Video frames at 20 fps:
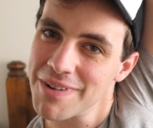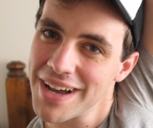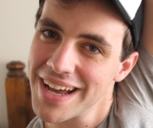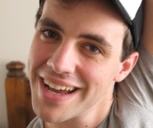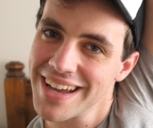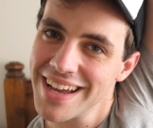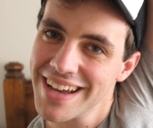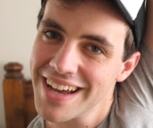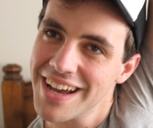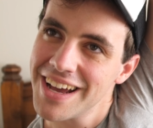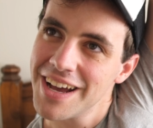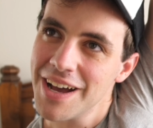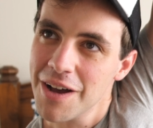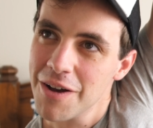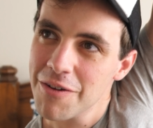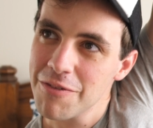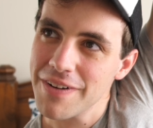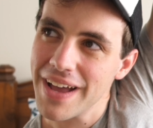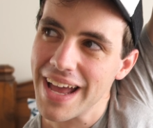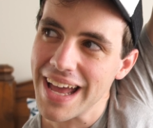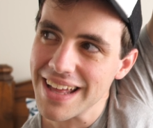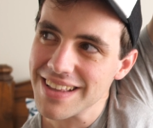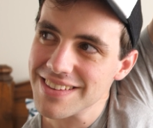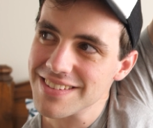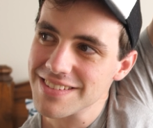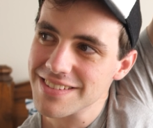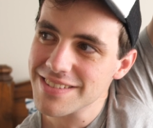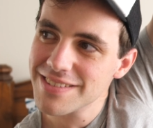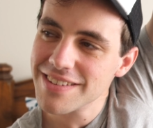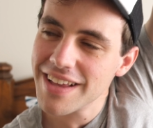my
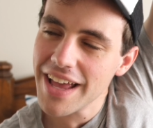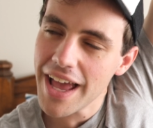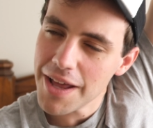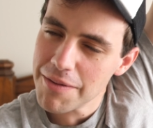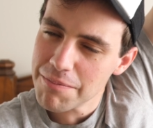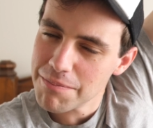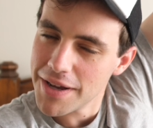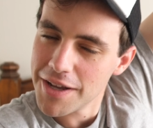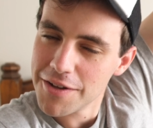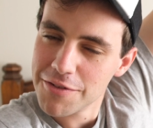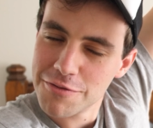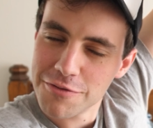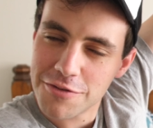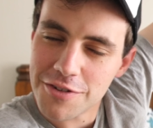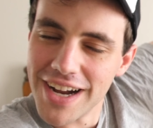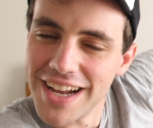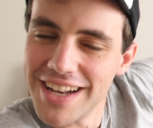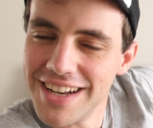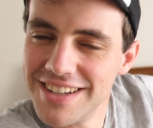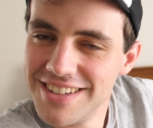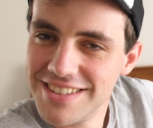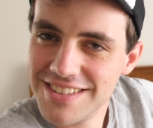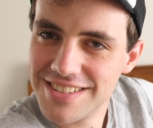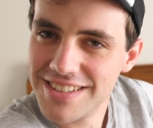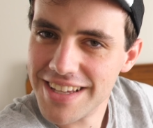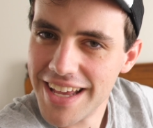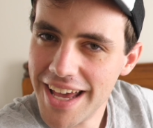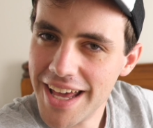fans and my friends